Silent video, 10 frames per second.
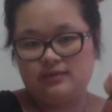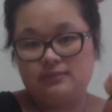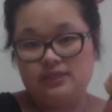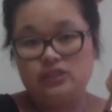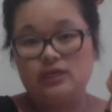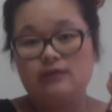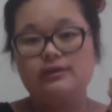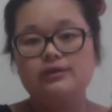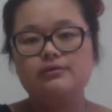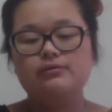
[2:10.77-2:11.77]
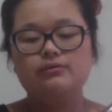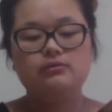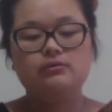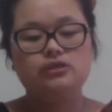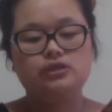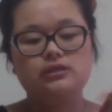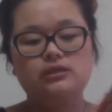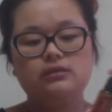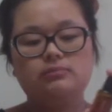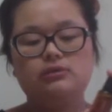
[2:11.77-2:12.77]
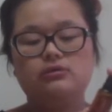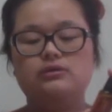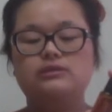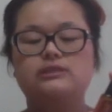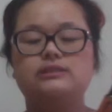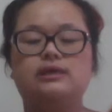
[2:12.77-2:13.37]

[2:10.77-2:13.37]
my sharing journey, because